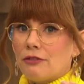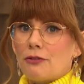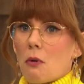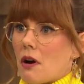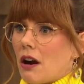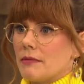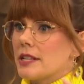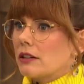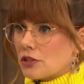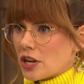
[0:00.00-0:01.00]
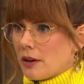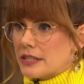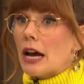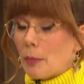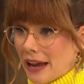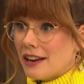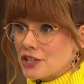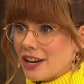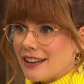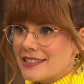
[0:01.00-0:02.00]
for sickle cell
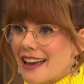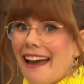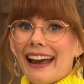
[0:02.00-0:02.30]
patients